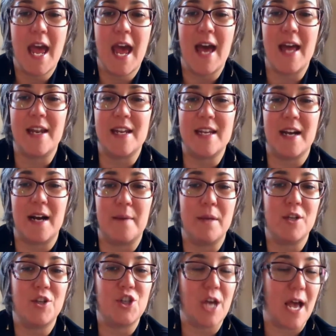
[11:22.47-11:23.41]

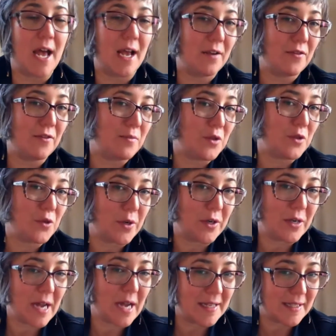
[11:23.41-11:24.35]
And Jack from
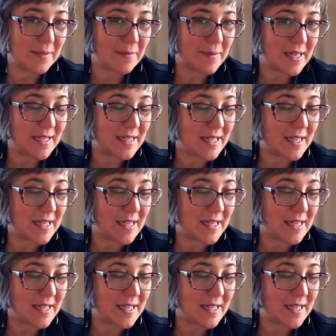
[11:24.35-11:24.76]
Twitter asked me